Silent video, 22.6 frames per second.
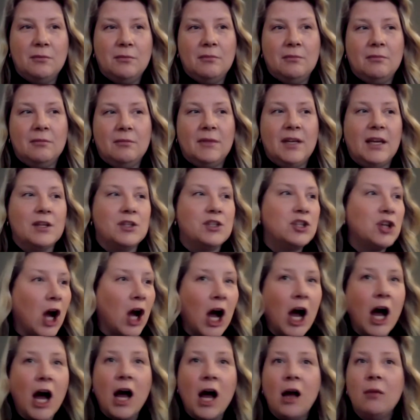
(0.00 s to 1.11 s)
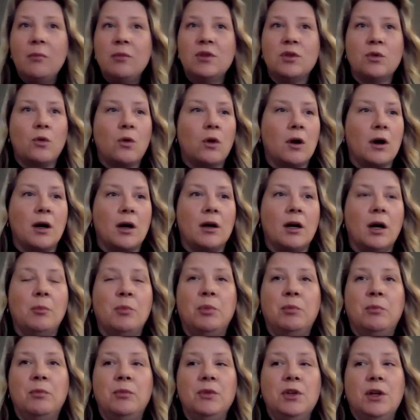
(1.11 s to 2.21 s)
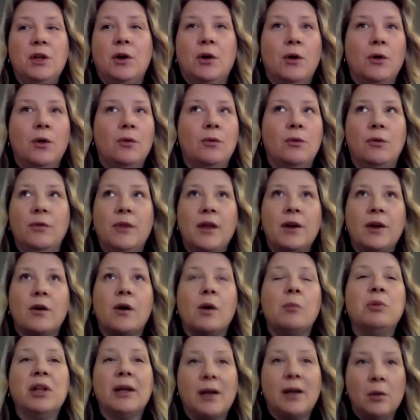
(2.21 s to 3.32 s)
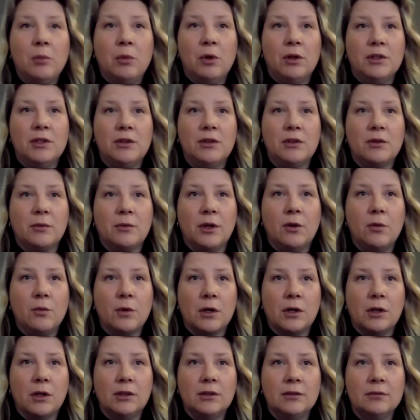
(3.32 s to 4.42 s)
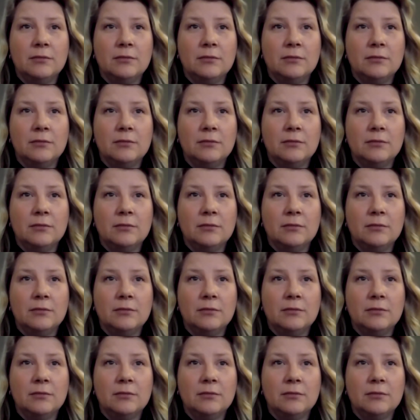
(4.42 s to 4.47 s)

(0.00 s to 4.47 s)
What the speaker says: get jobs, or that are applicable to the real world.